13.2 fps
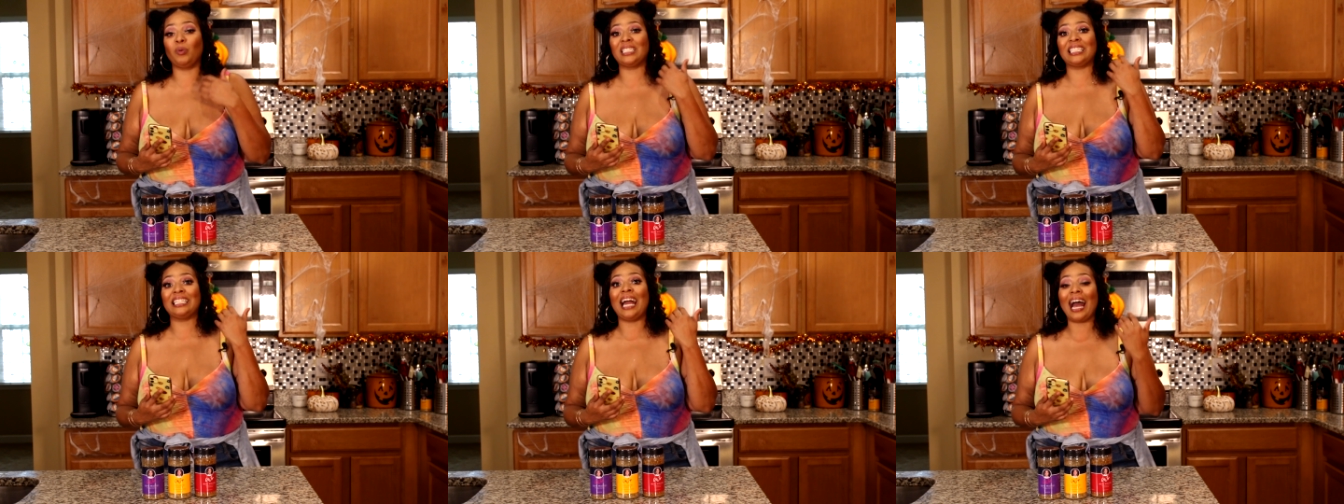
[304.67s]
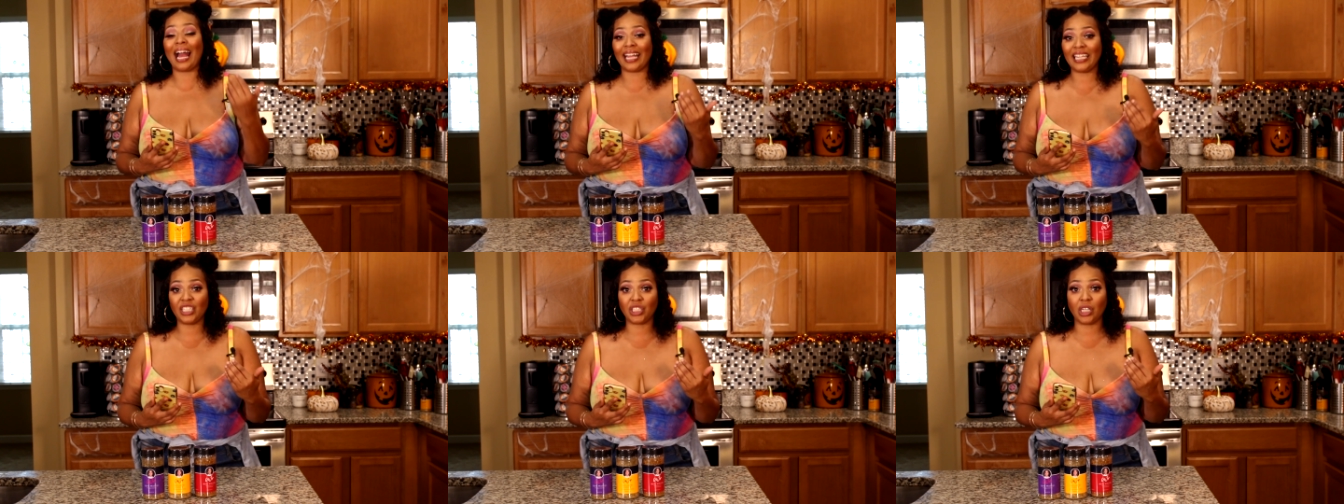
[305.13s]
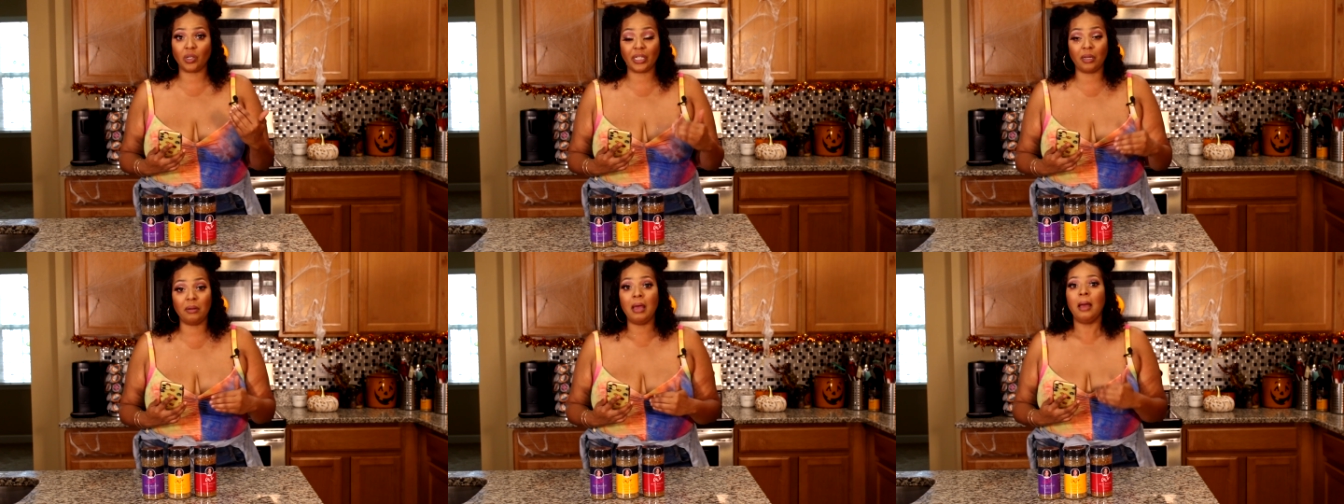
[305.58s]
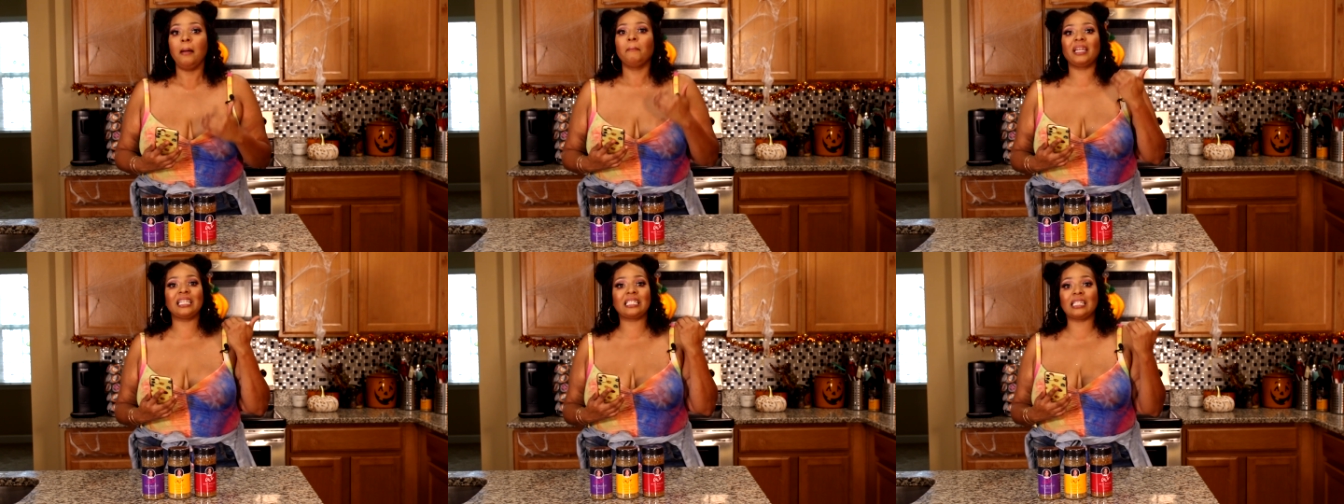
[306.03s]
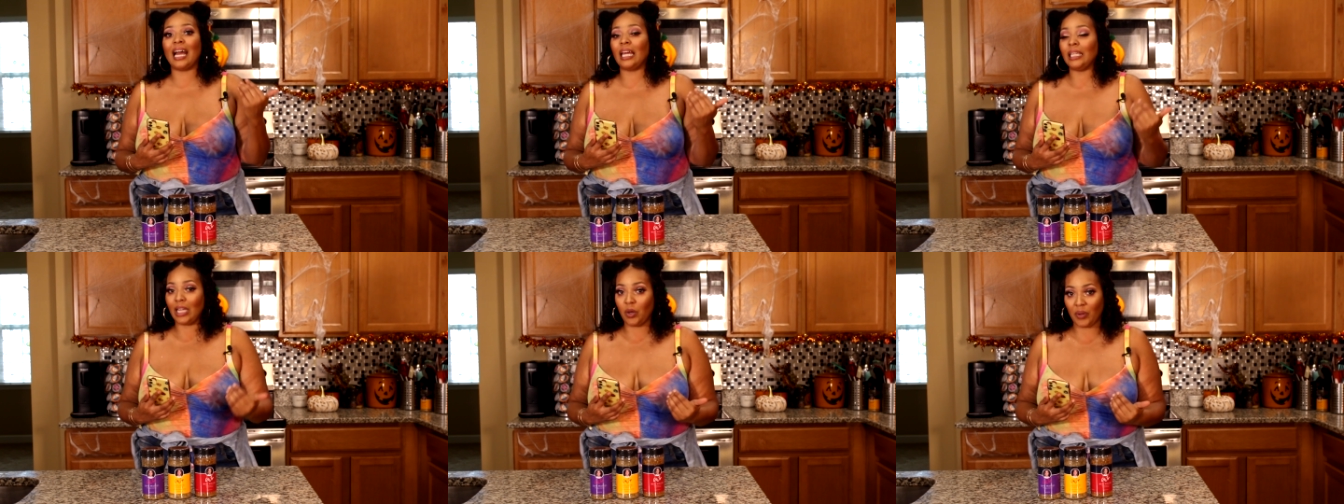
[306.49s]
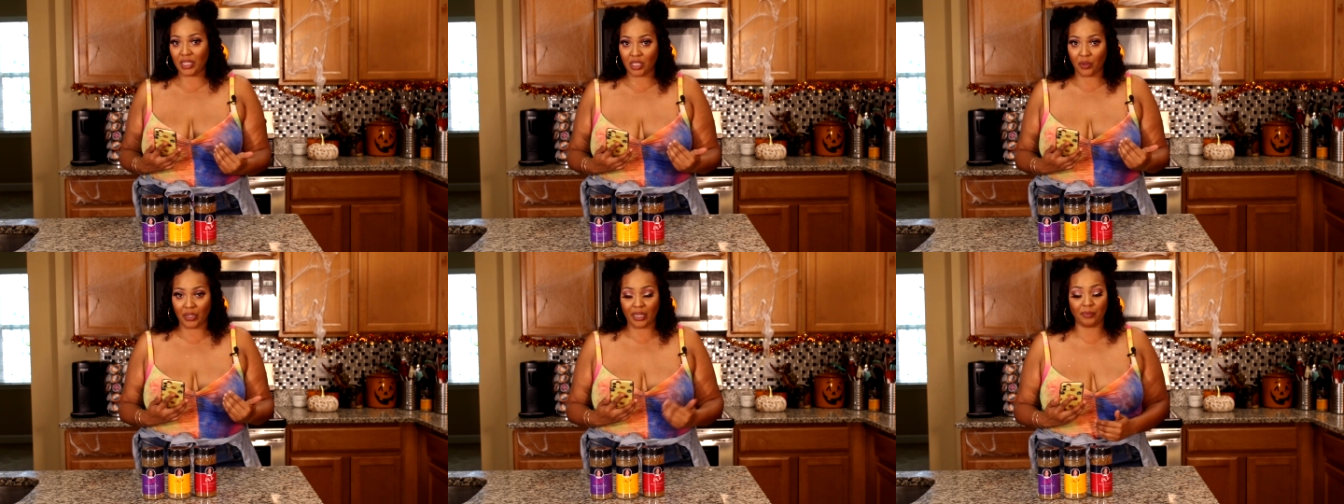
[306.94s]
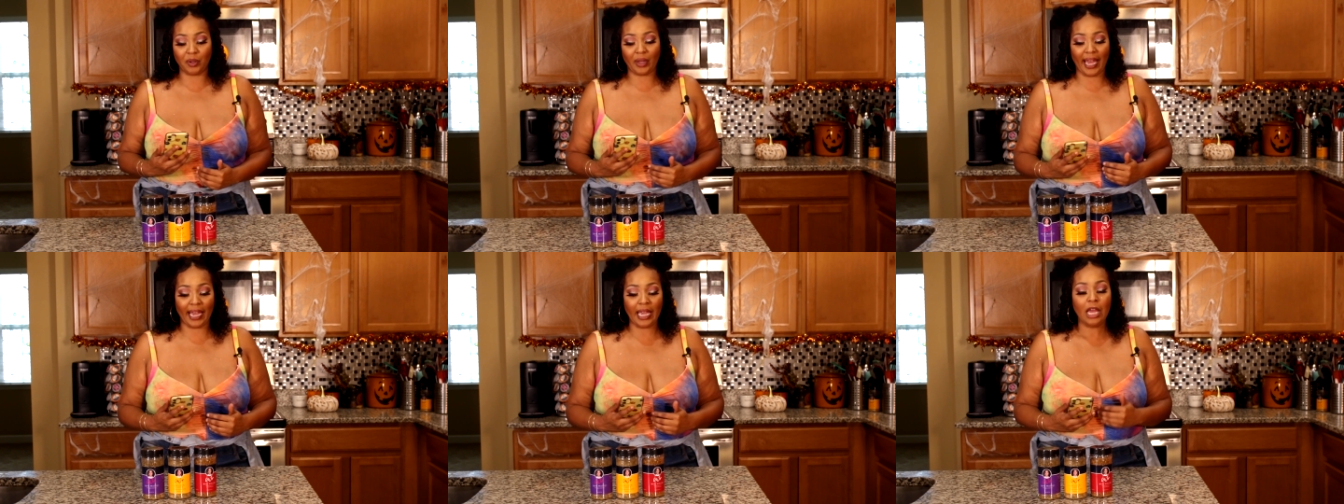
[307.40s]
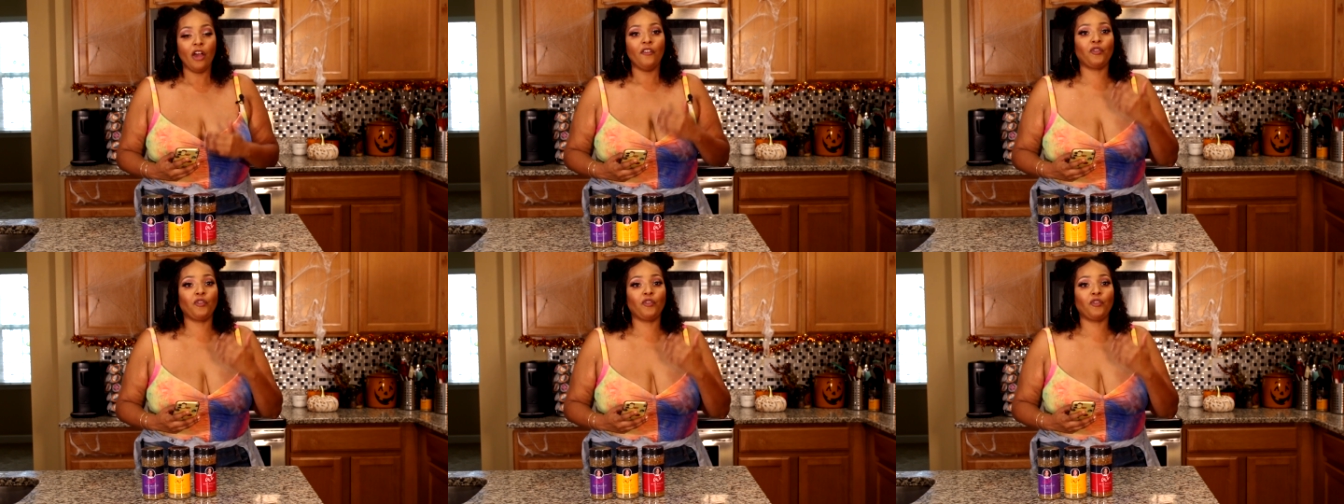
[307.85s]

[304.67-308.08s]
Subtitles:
wasn't high in sodium, but it's not low in sodium, okay?